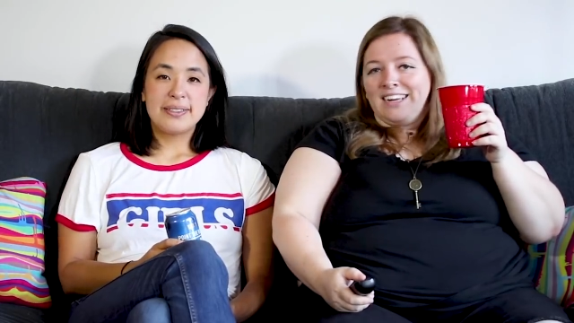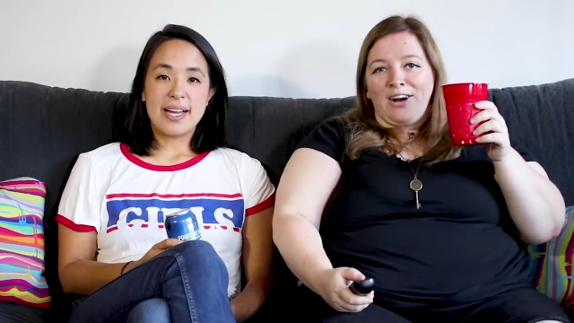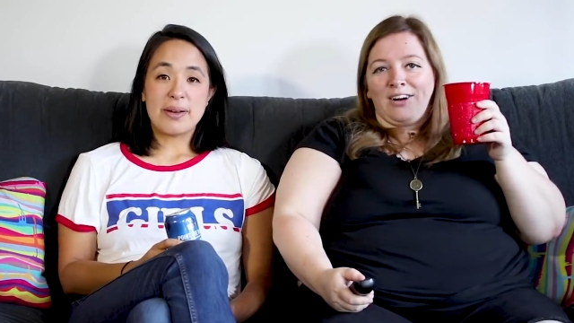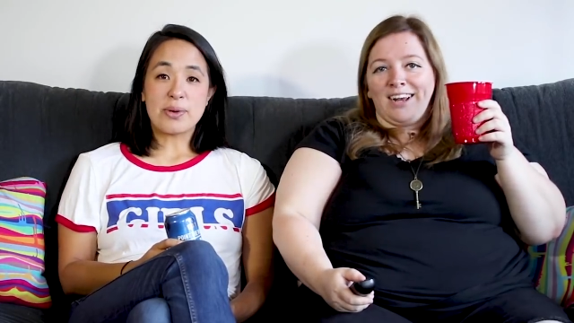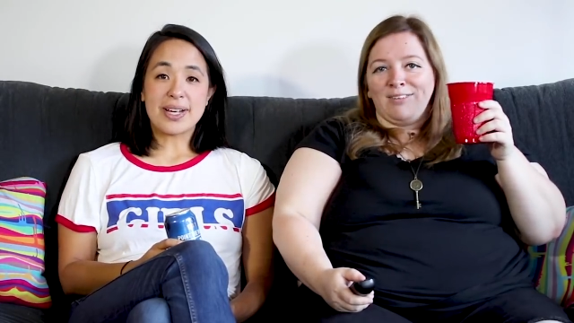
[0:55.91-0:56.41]

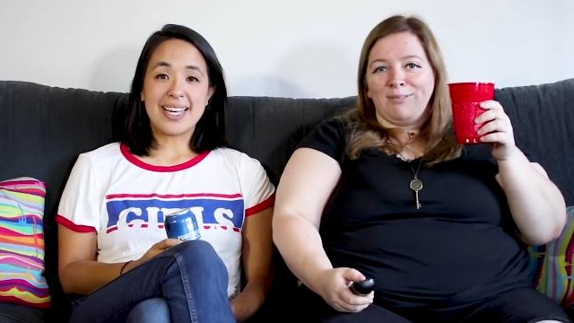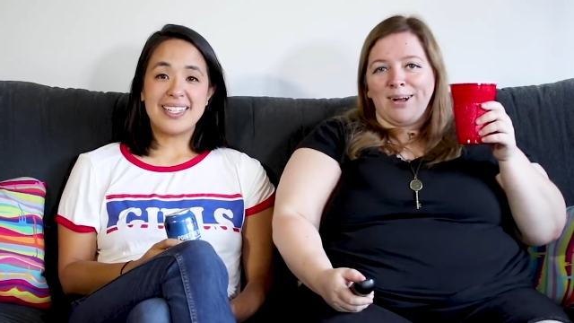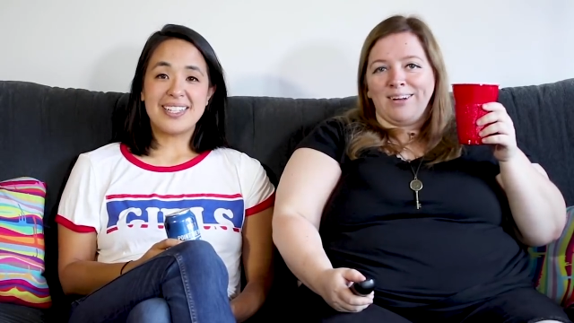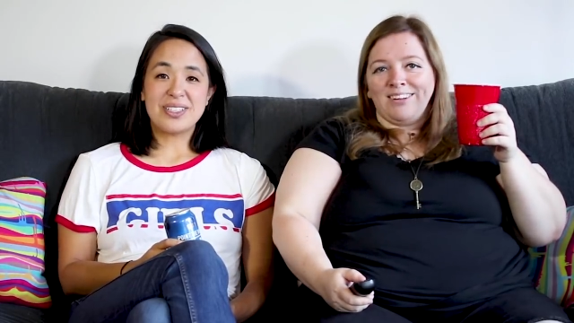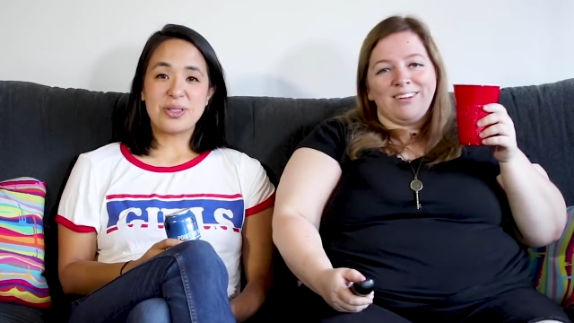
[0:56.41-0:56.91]
Speaker 1: All right. We'll get
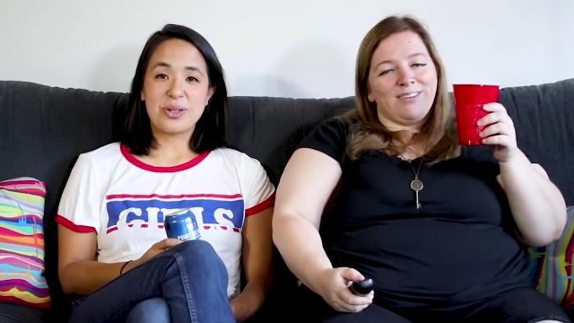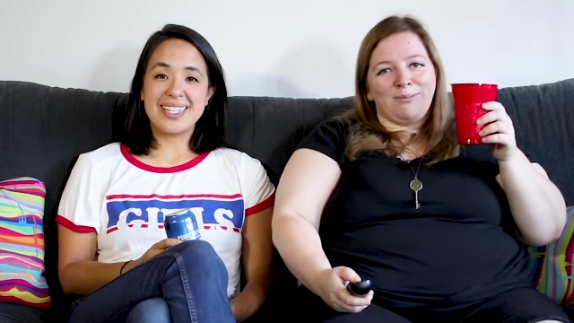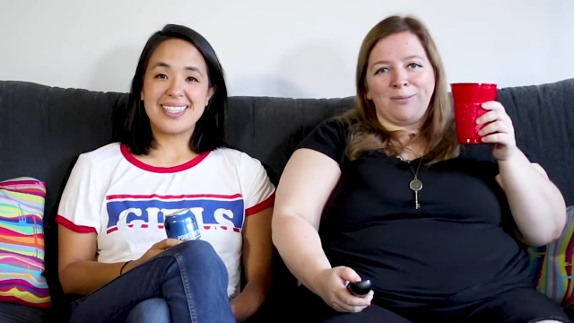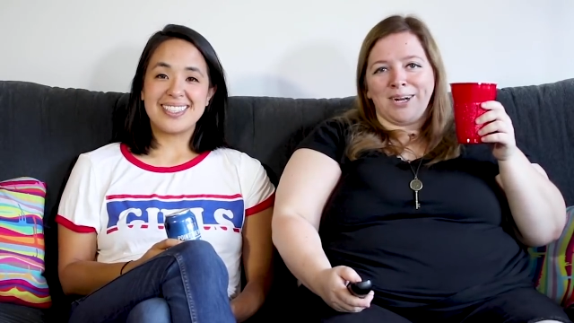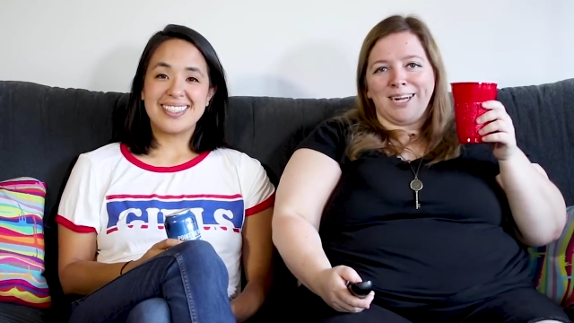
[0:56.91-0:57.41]
well, another
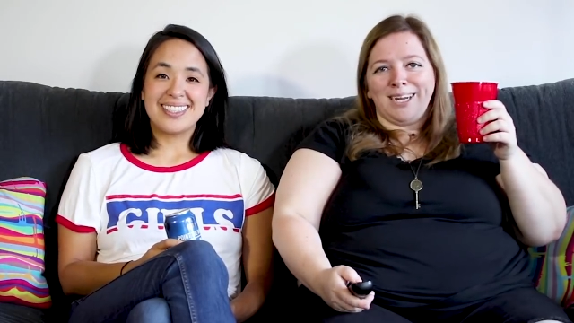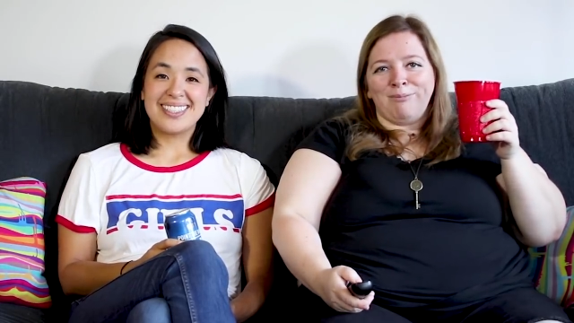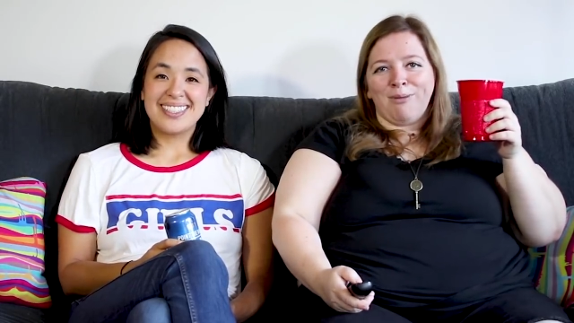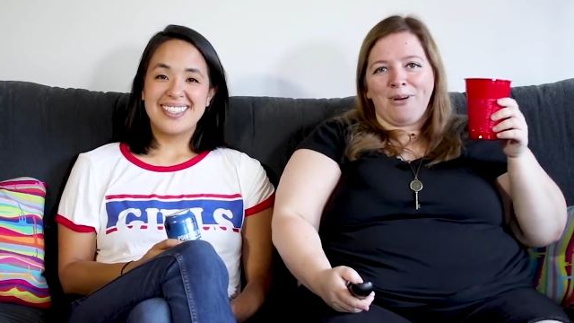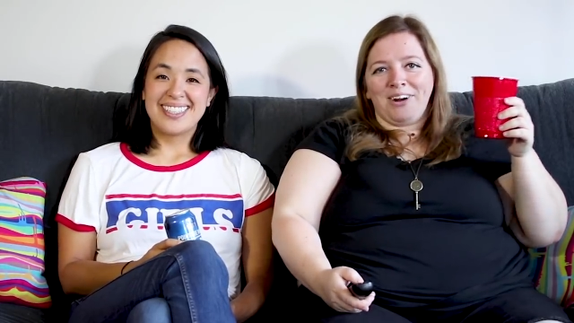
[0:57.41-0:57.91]
drink. We're going to
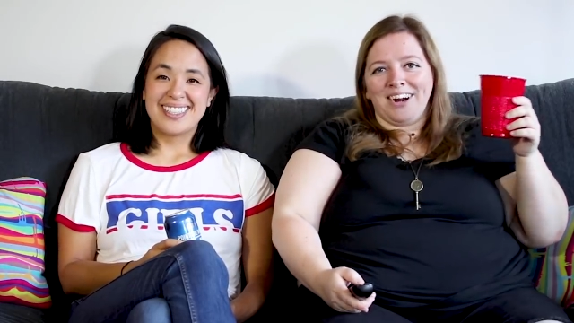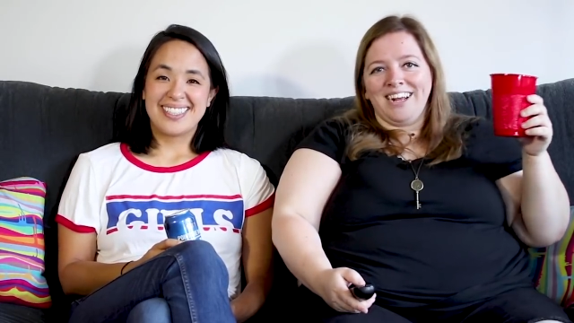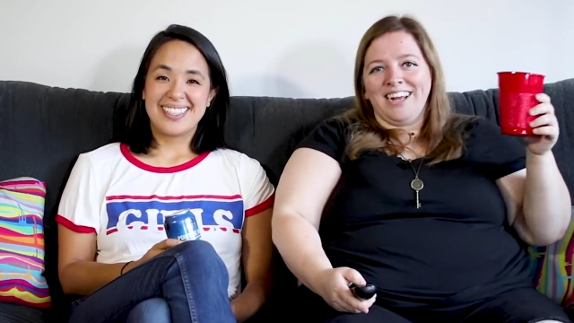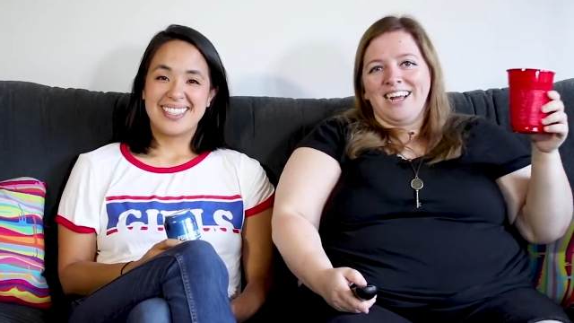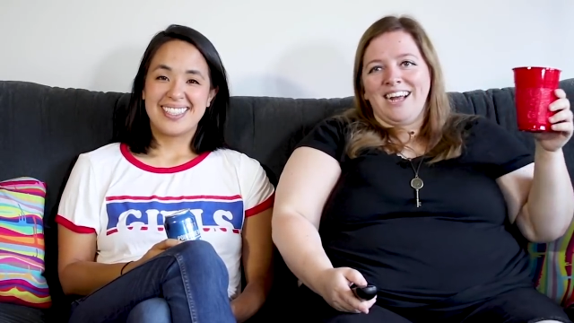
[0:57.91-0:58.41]
need more.
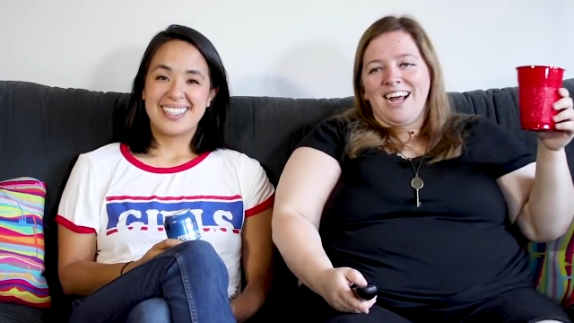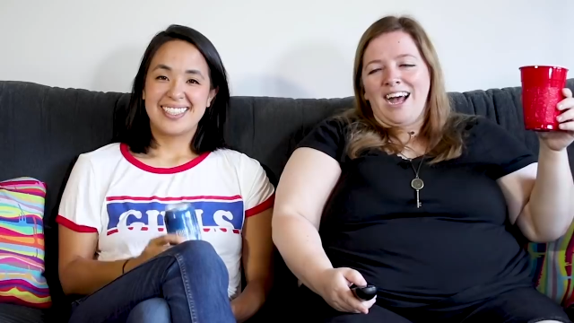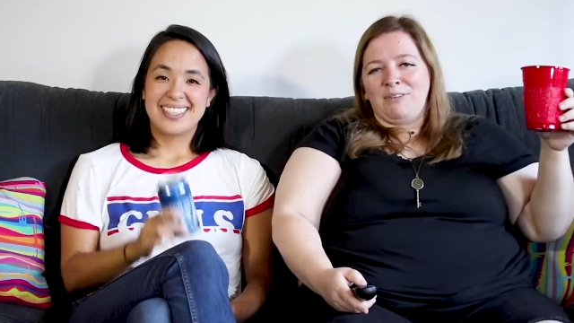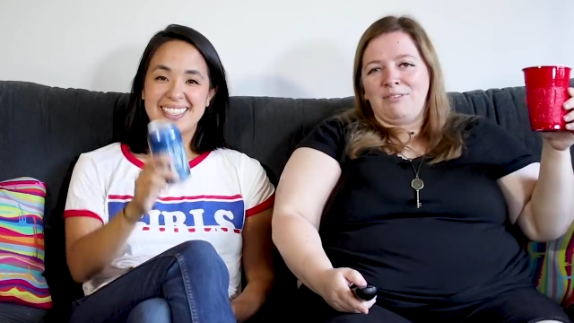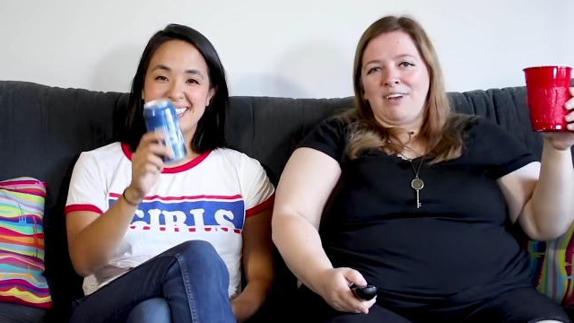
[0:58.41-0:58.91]

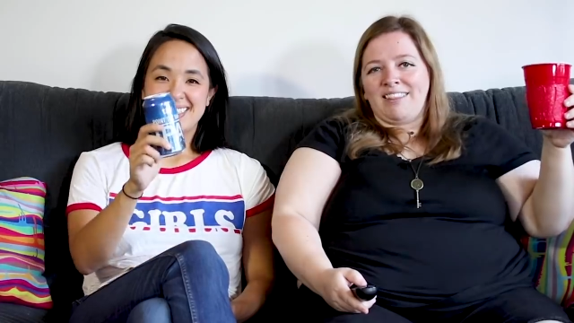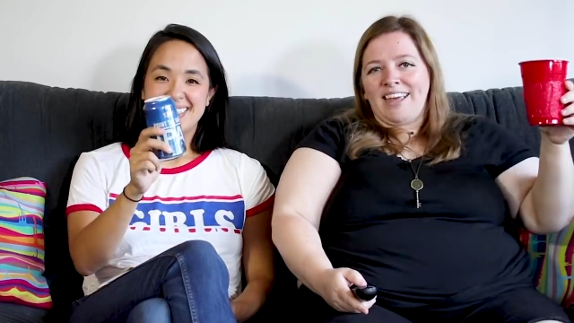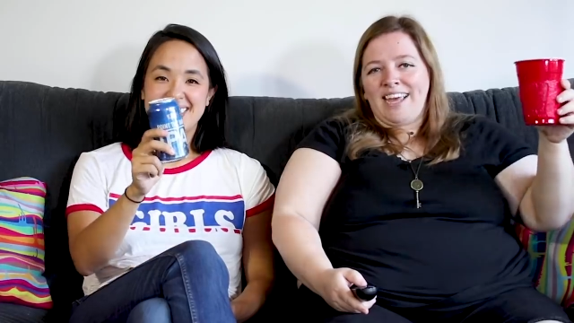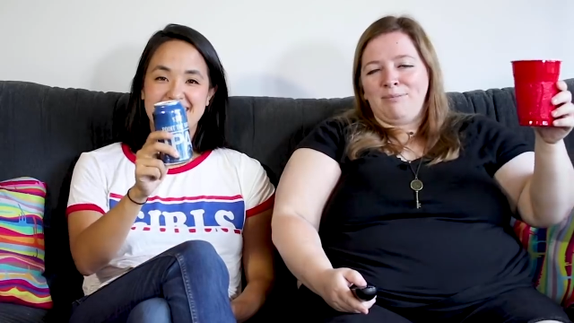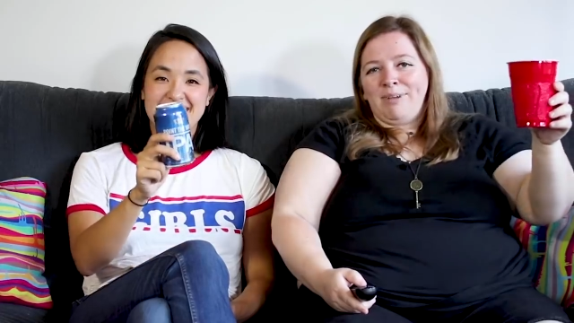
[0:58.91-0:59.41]
Uh, we've got
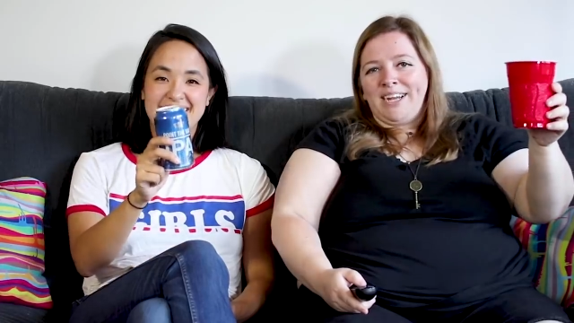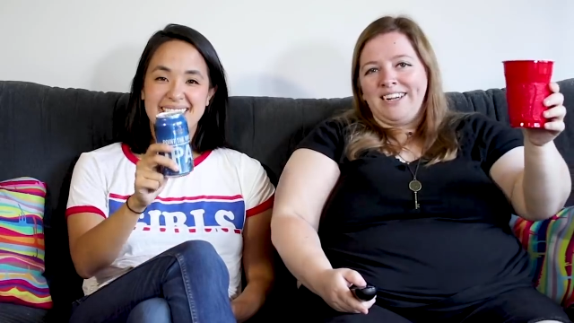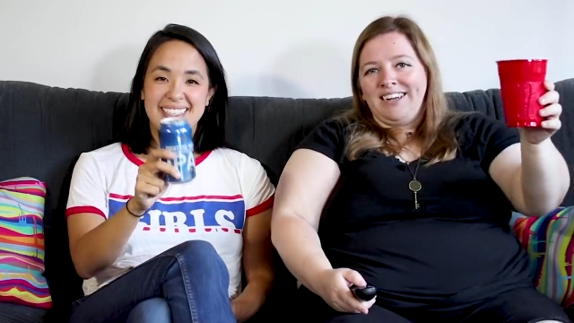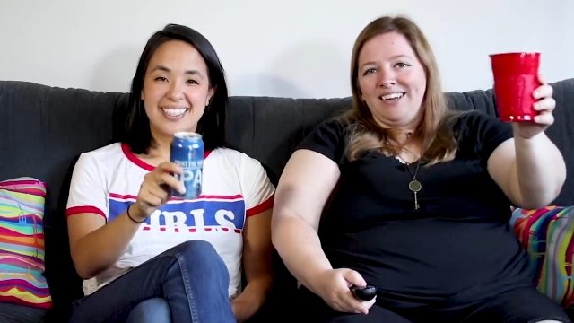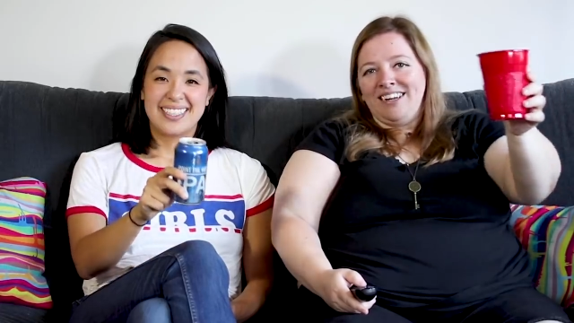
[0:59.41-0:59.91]
The
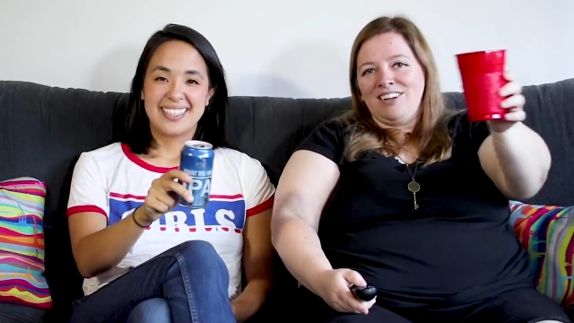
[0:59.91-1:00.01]
Handmaiden,